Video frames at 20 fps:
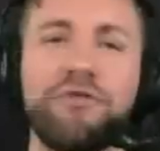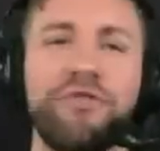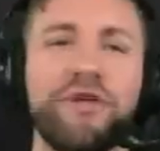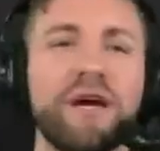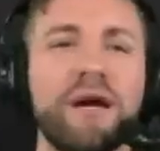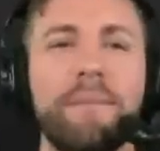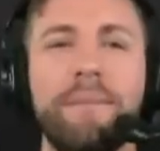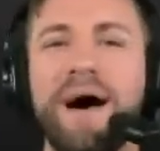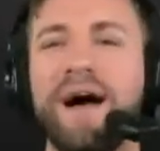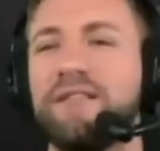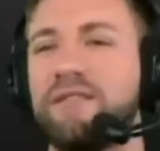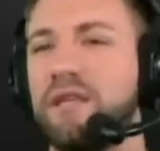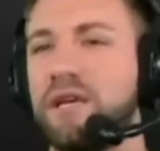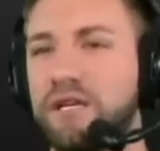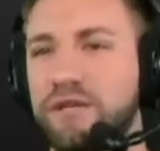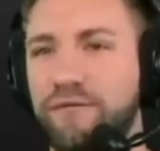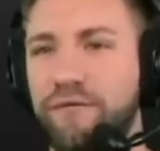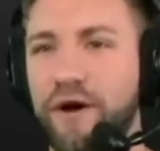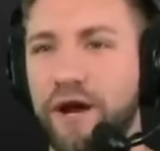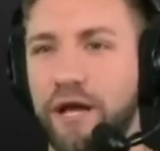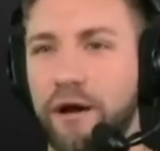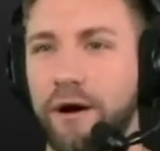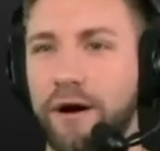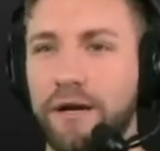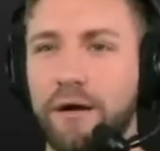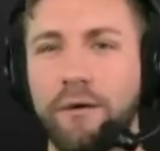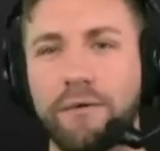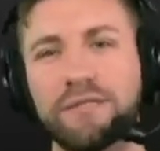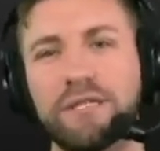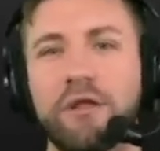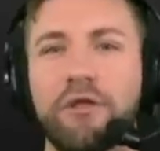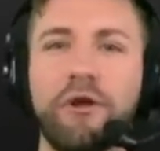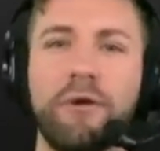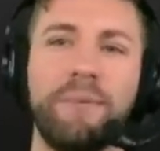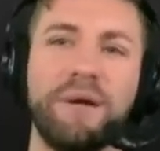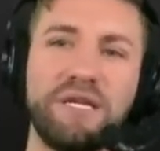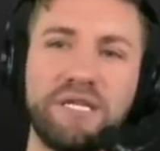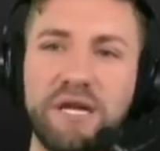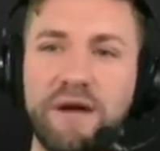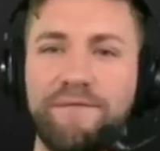think about this video? I know it was a little
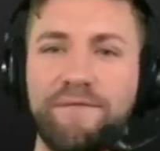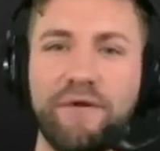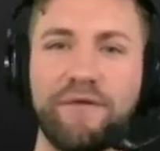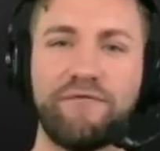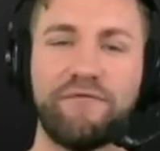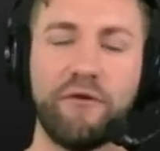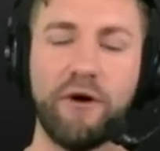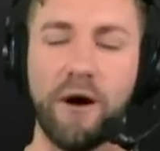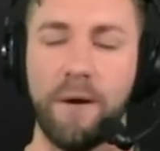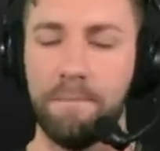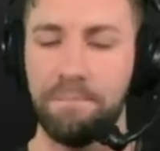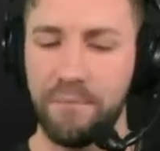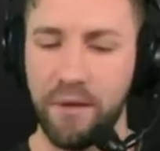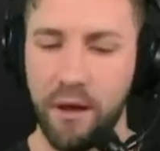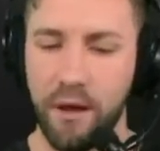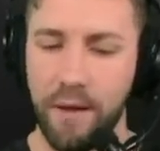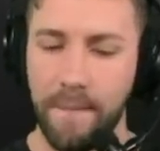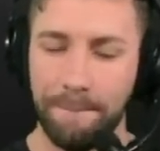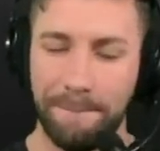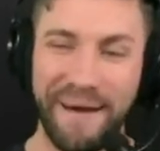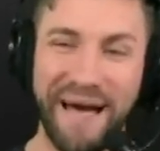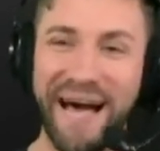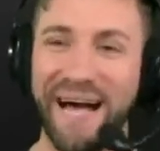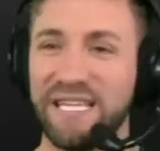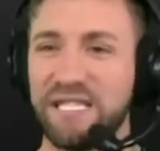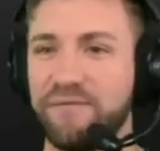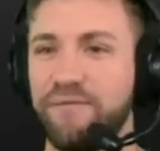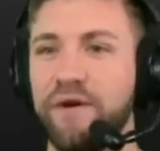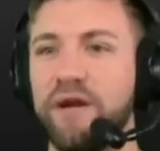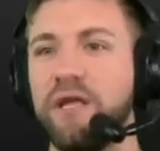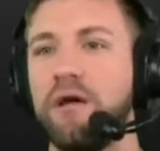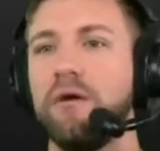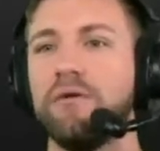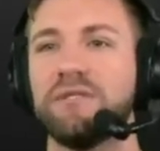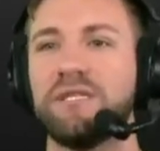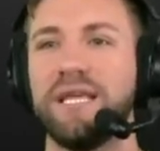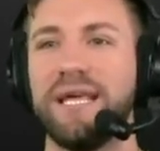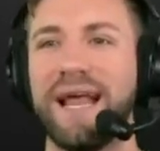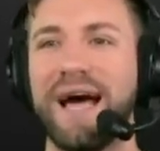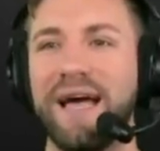bit different from past
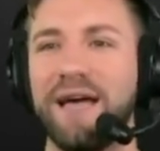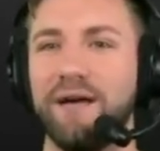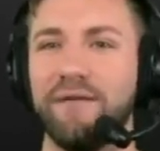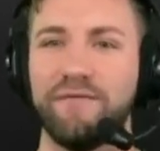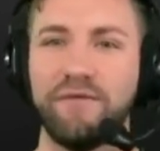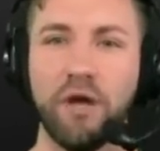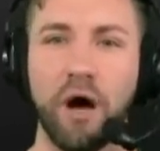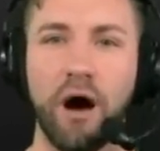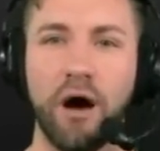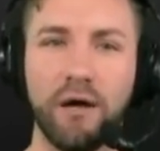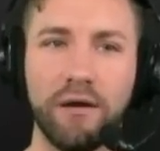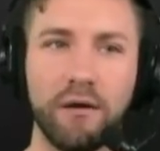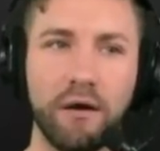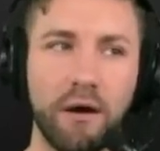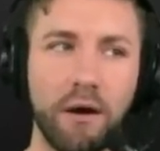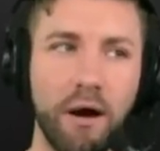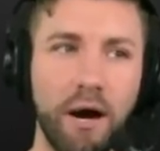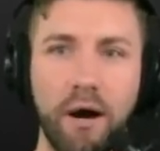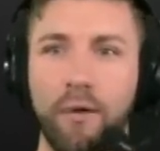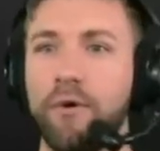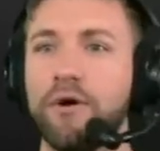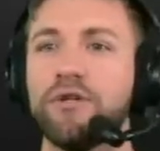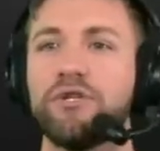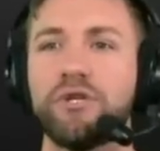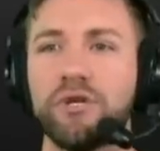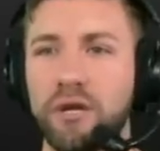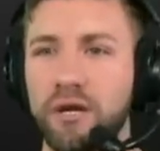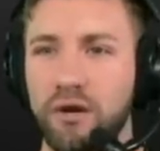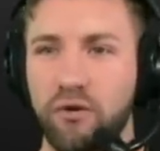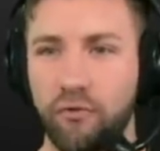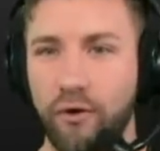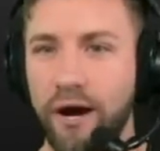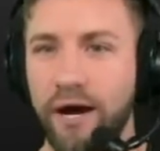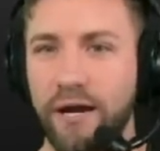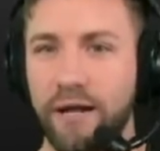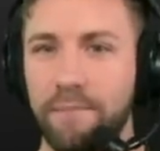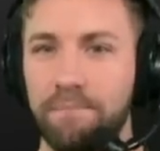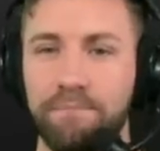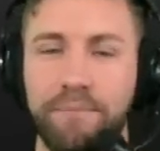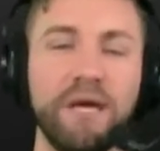videos that I have done. I want you to grade
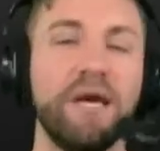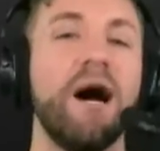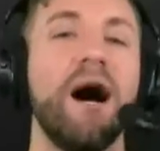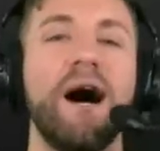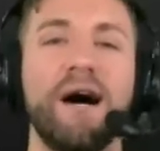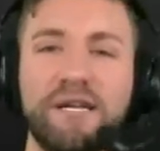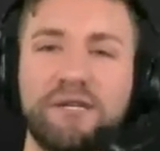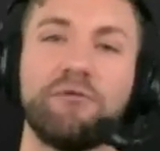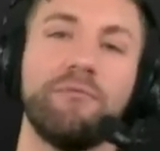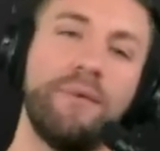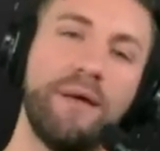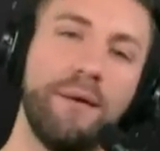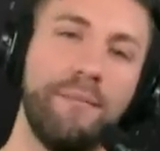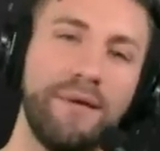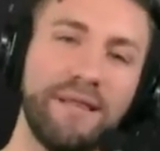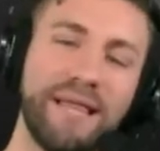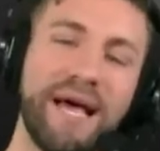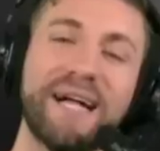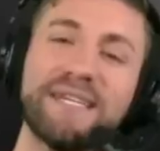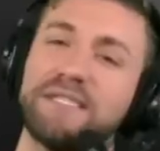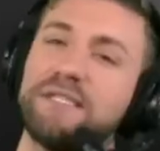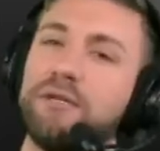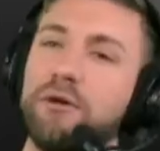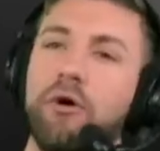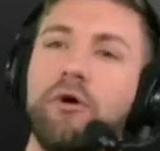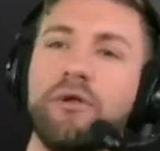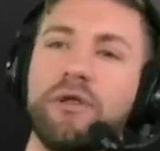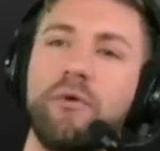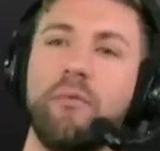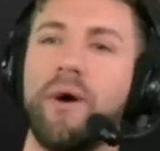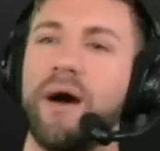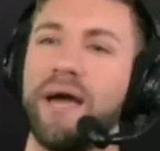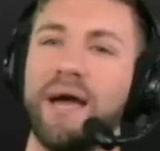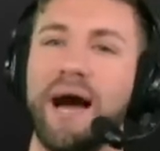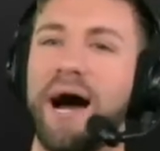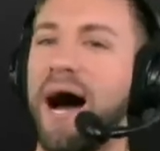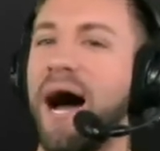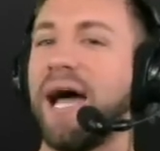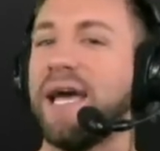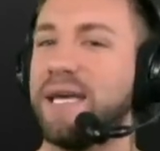it. Be honest with me. I mean, that's the only way
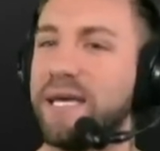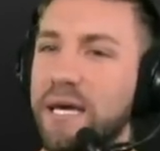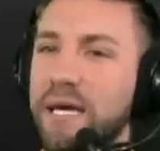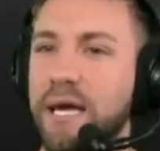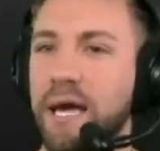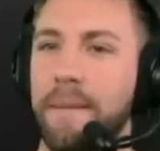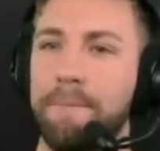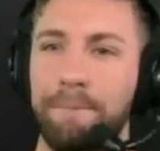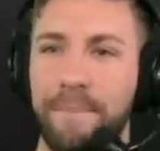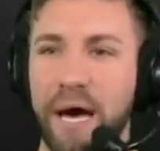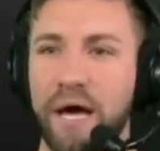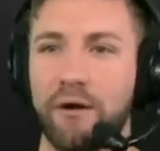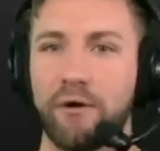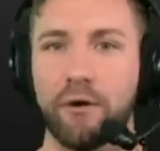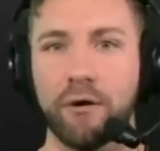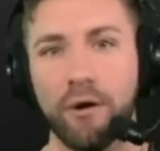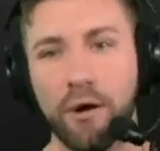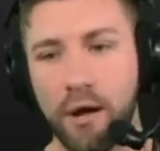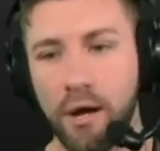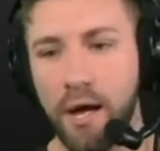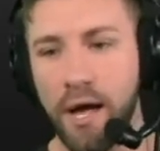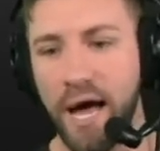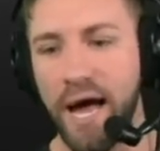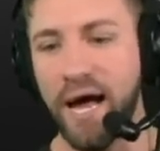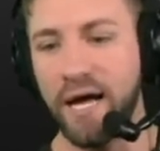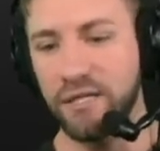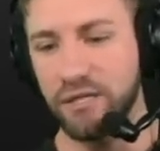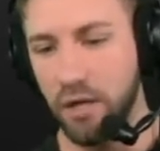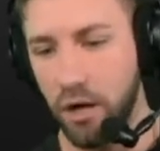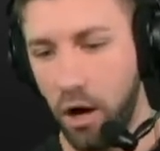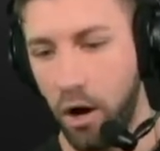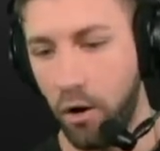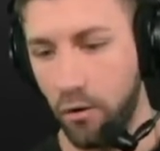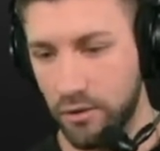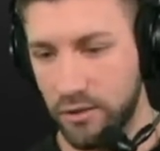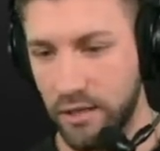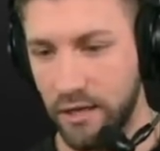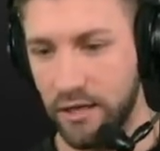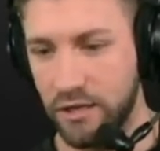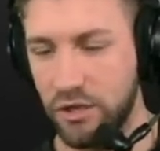I can get better as a
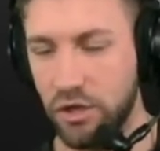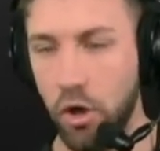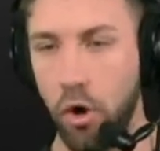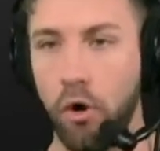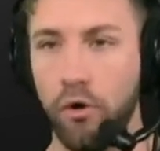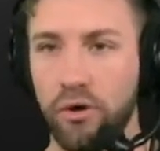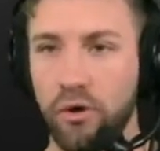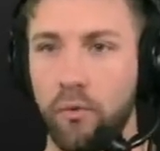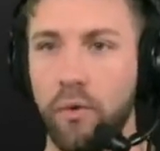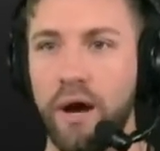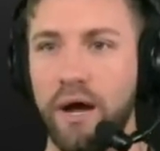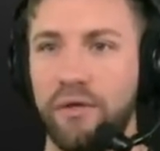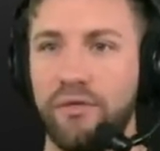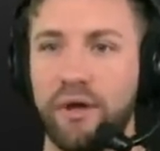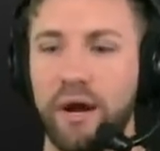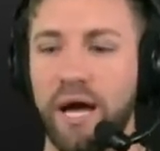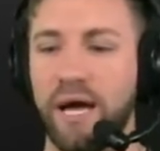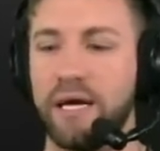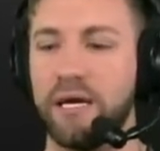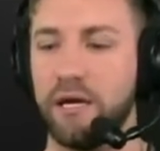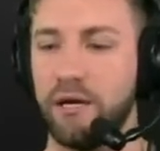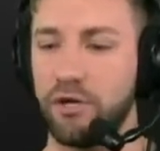host, and it's the only way that I can